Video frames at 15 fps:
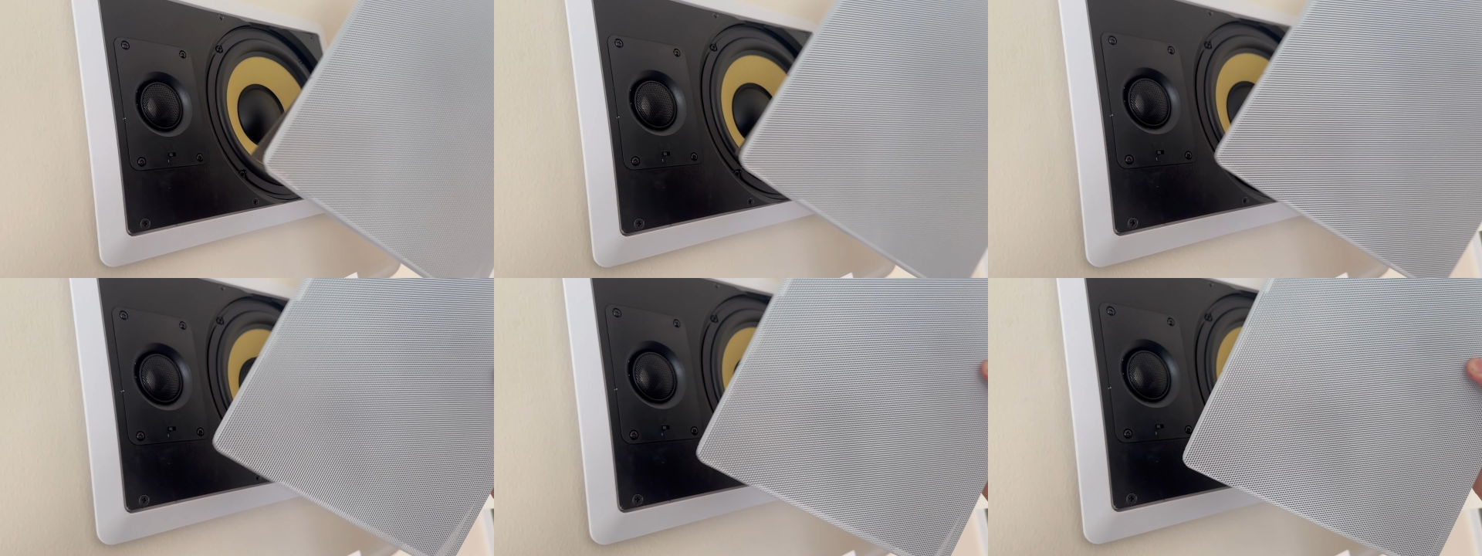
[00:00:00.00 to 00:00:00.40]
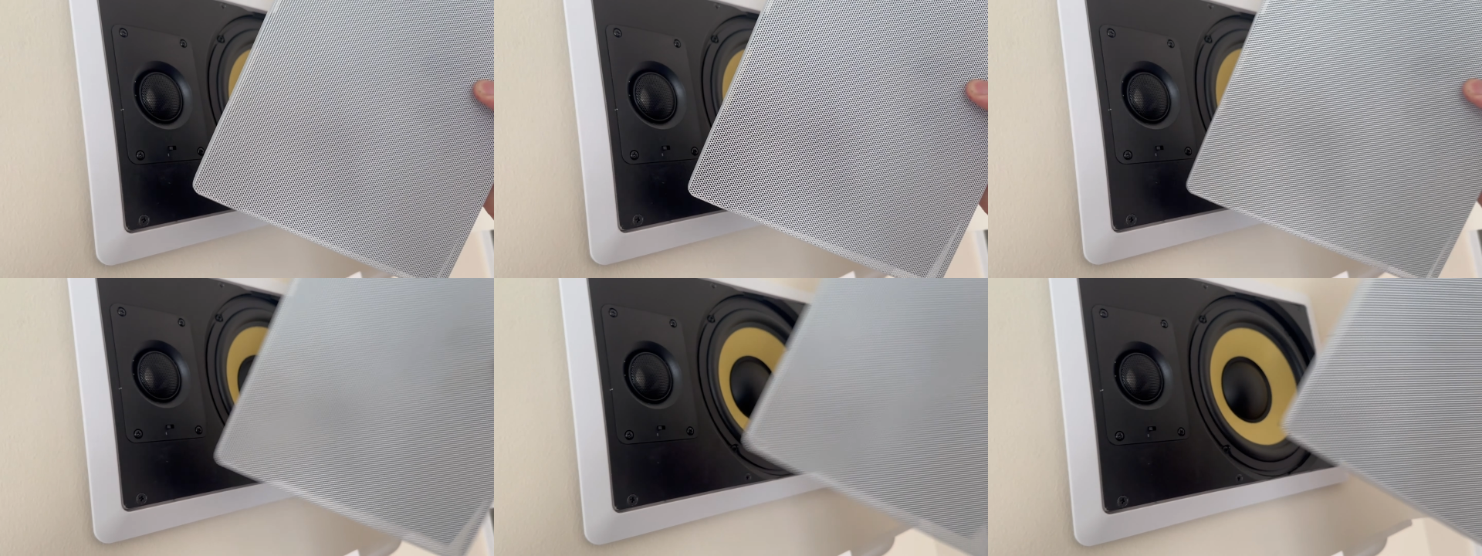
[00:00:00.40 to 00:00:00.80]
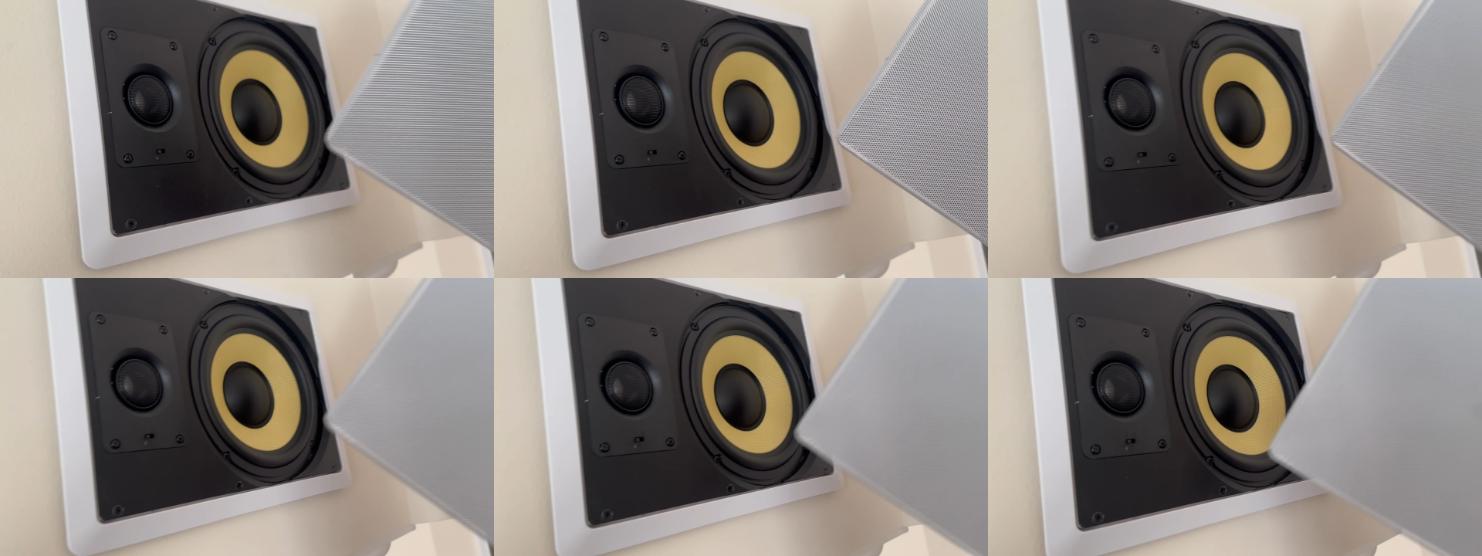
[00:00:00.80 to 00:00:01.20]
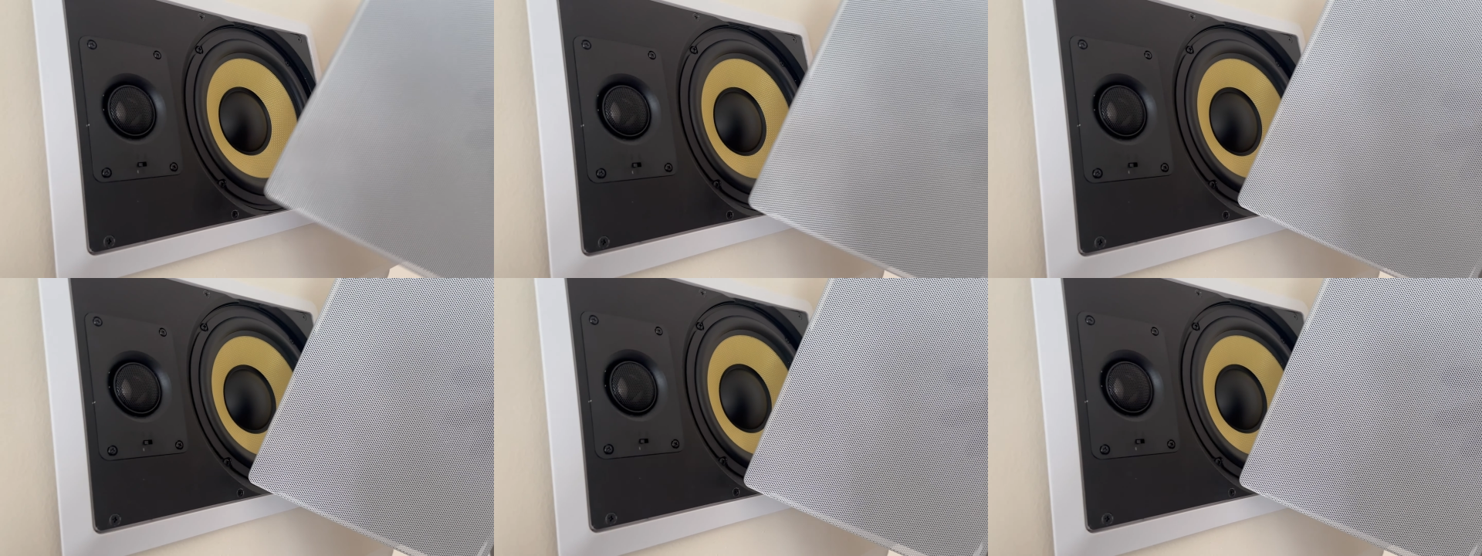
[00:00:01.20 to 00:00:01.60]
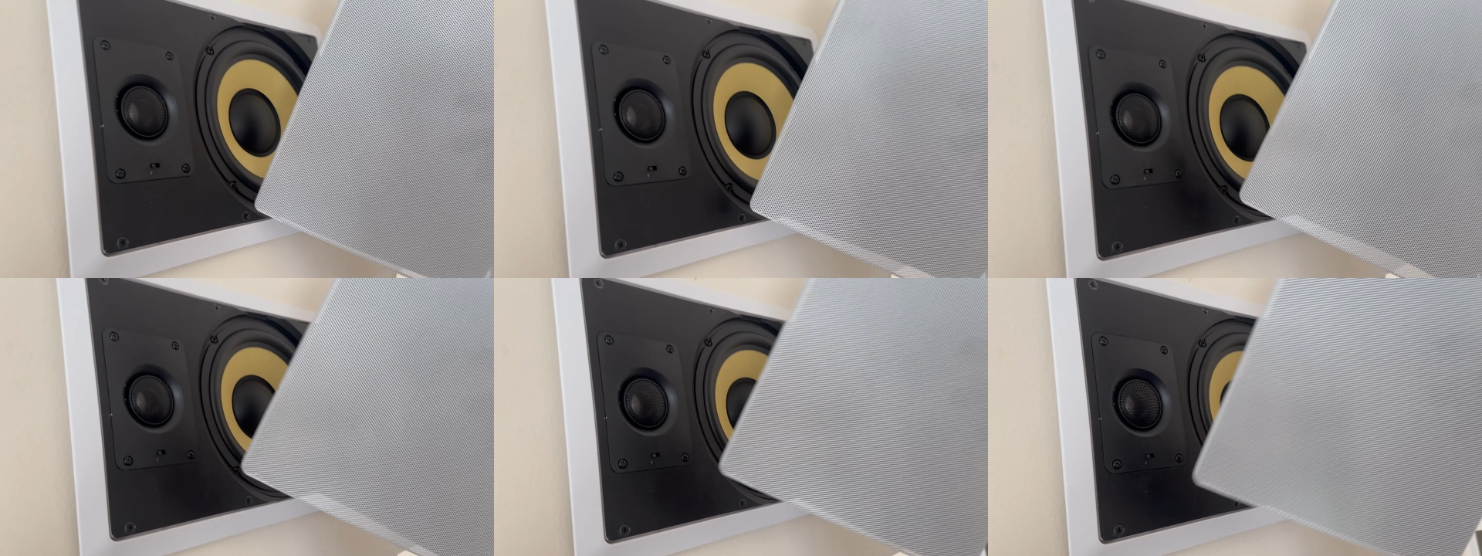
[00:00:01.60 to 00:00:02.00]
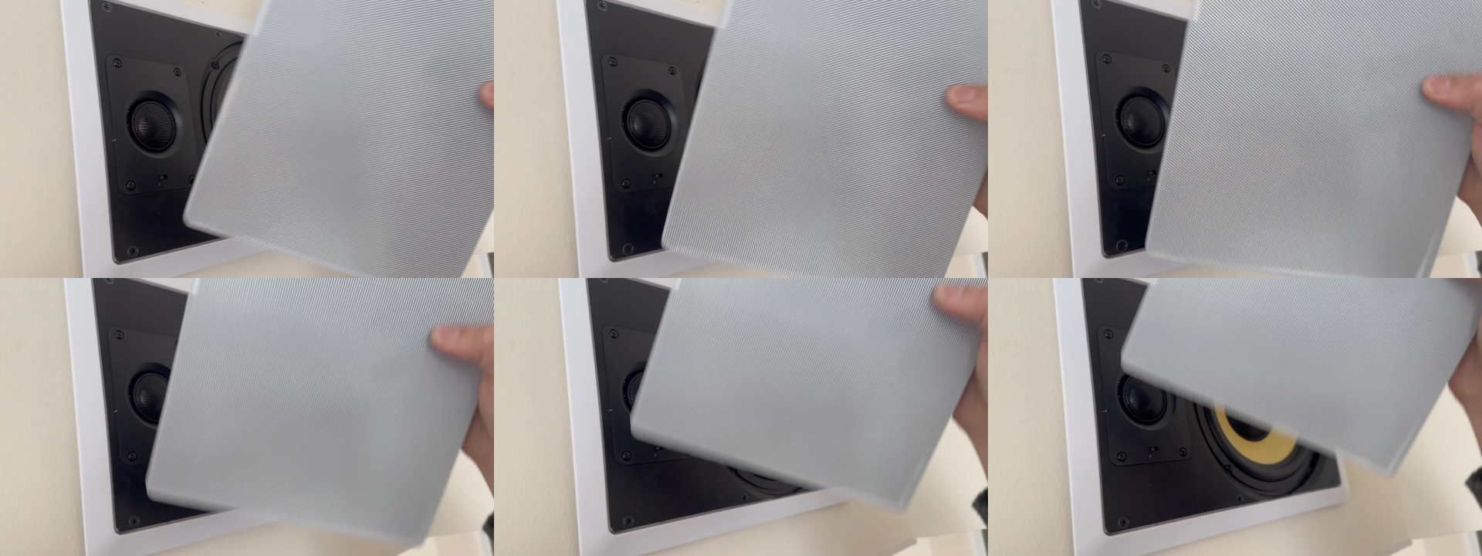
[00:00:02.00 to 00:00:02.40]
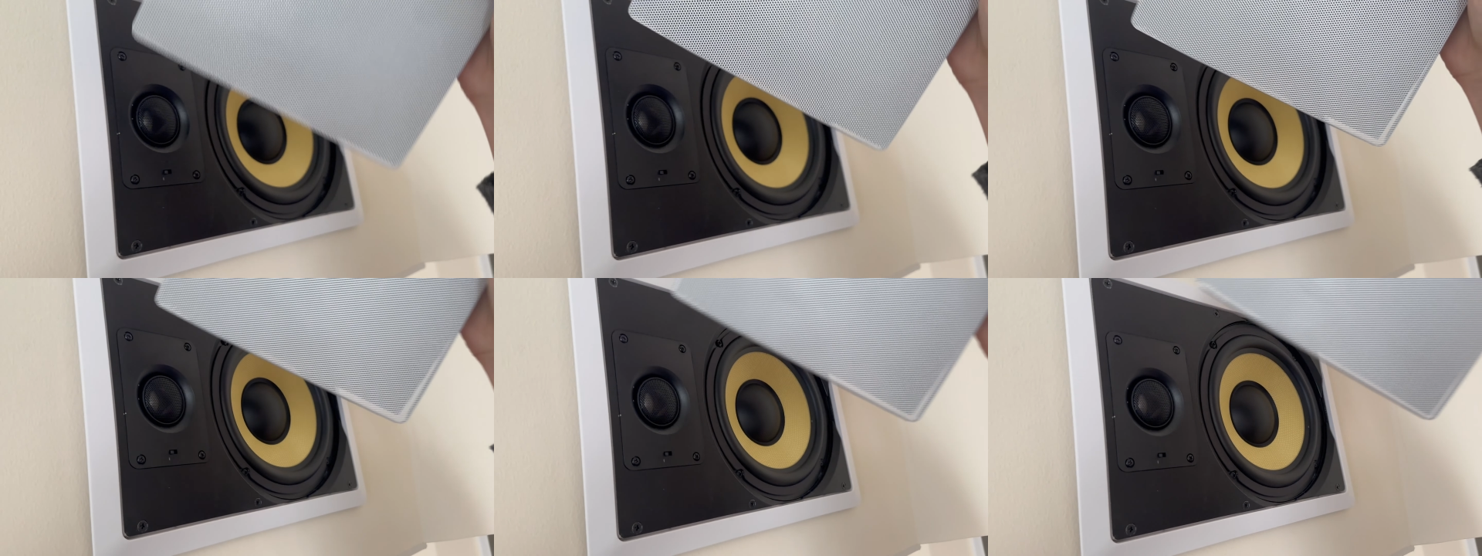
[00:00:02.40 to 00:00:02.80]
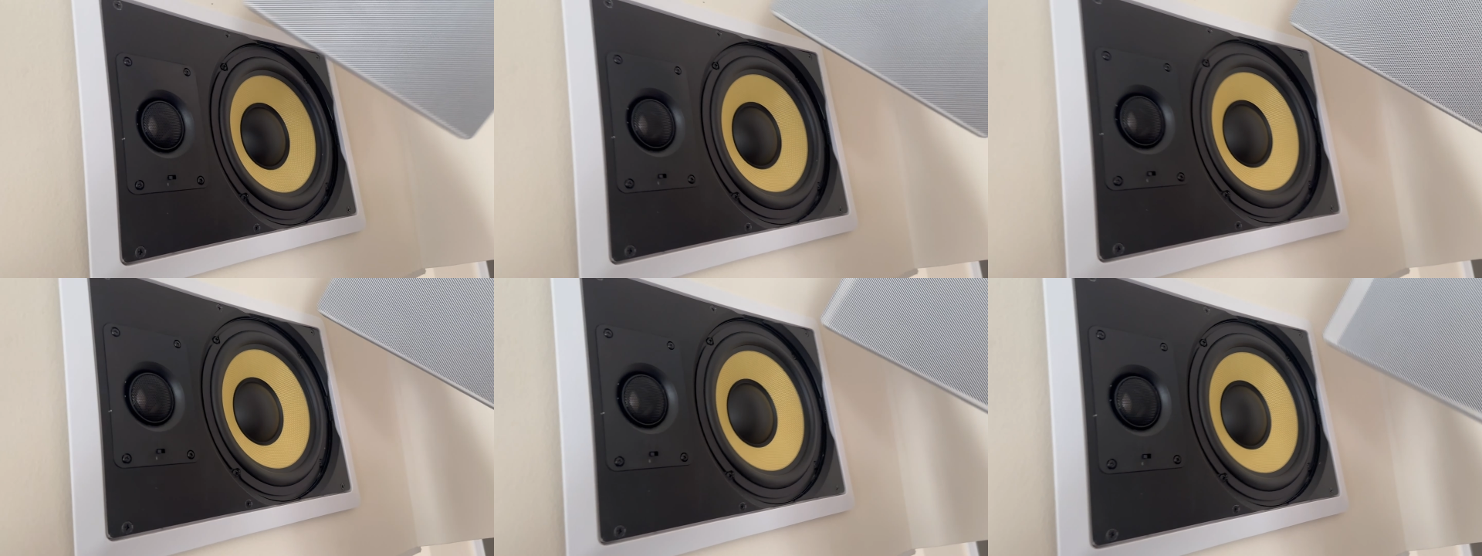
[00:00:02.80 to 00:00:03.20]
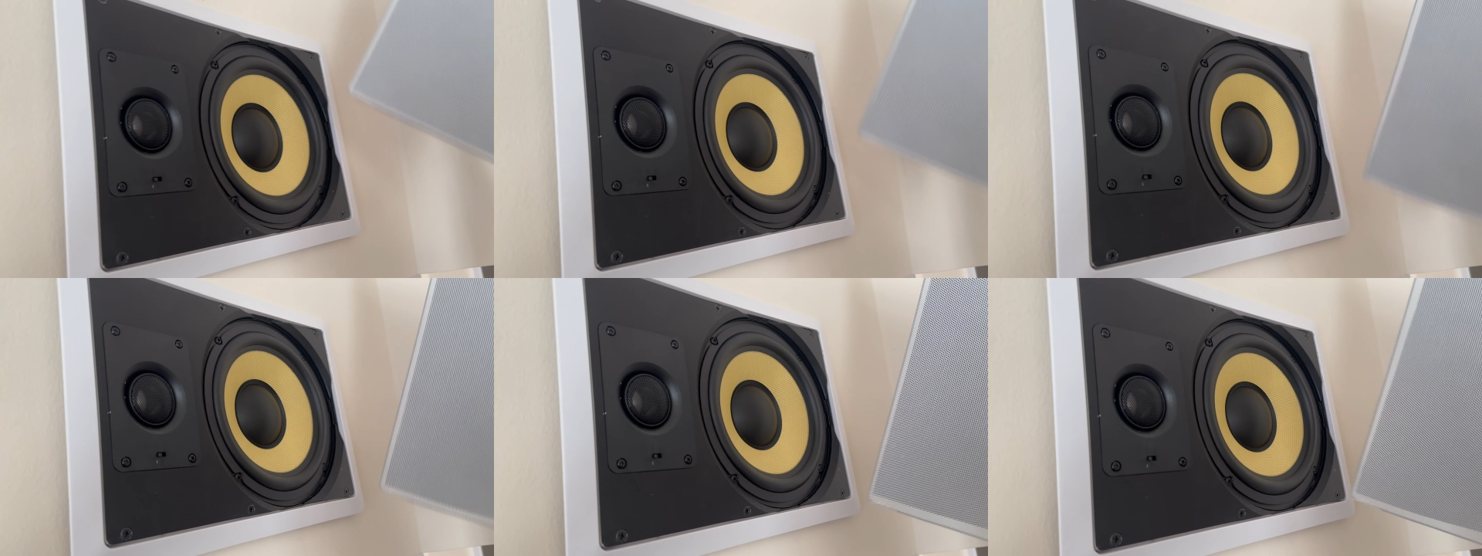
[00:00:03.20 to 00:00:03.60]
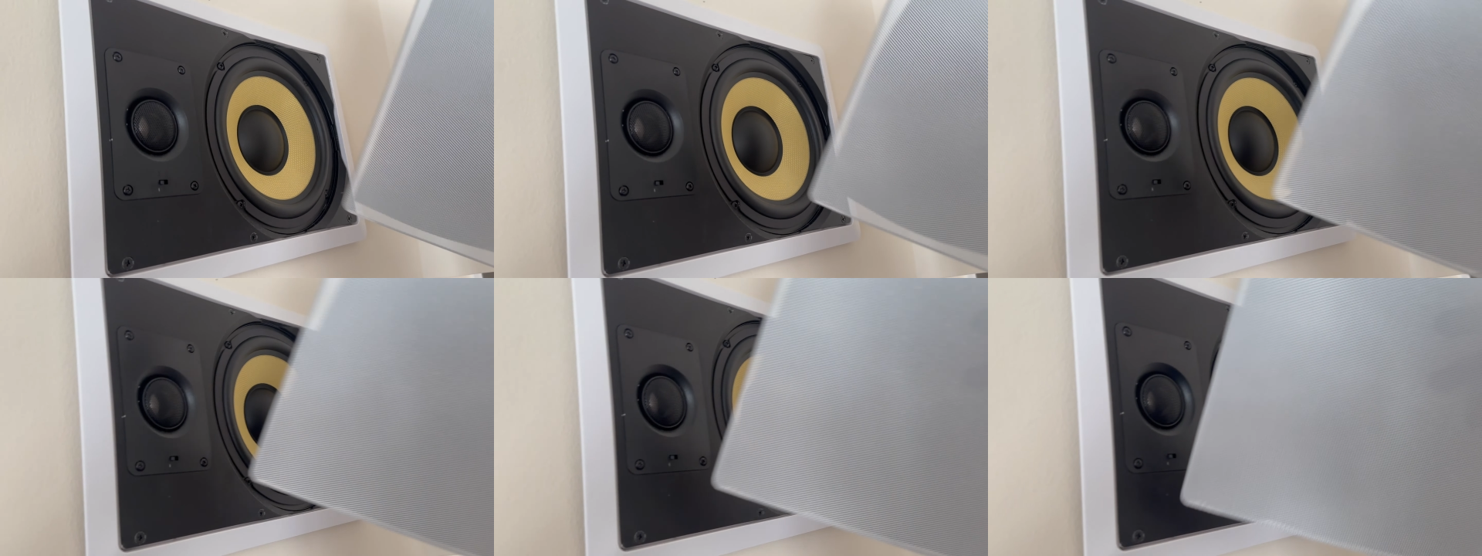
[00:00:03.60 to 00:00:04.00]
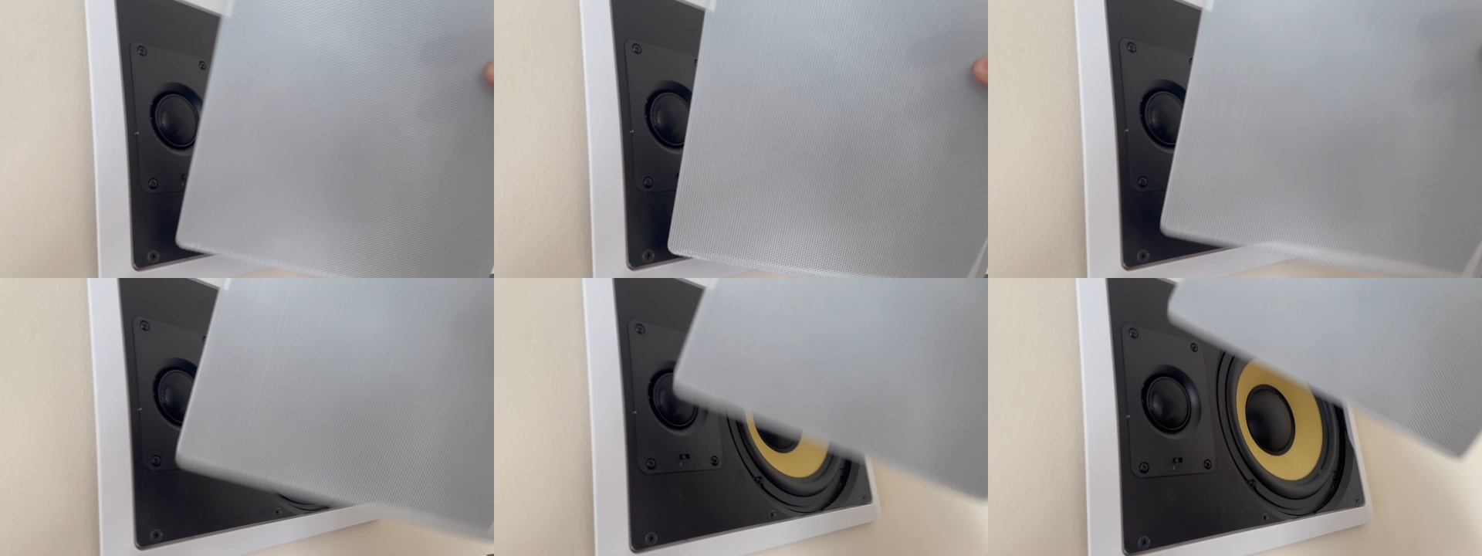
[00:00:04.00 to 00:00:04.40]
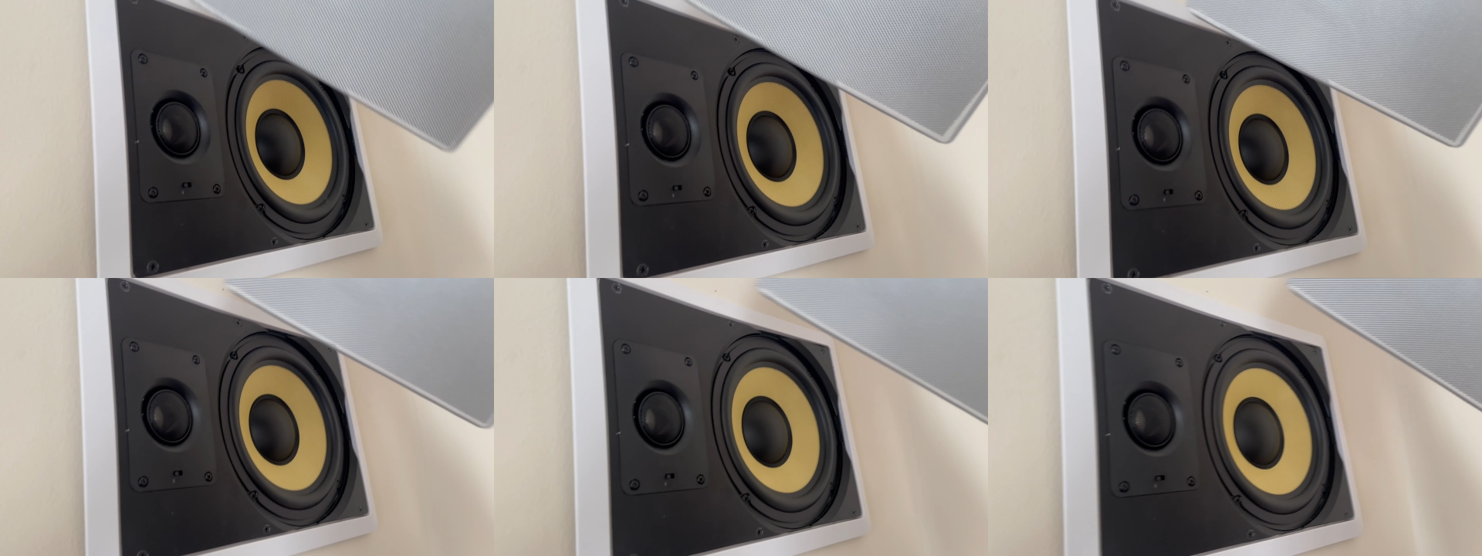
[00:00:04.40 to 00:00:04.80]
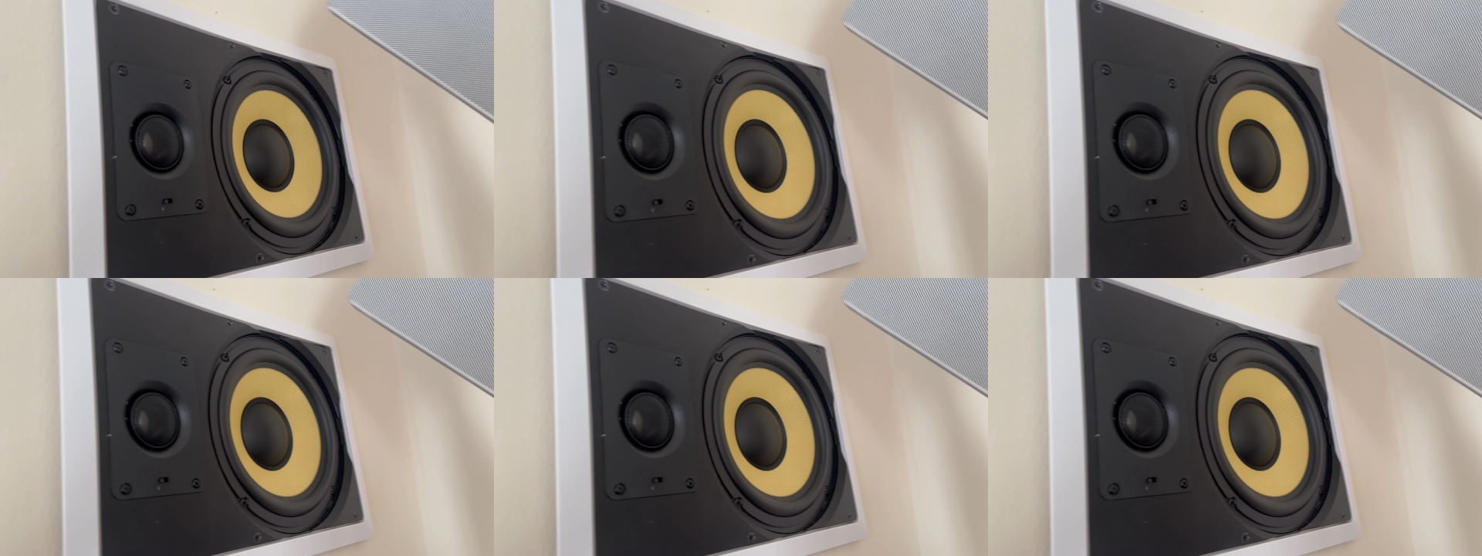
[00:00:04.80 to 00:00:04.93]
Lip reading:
(no speaker visible)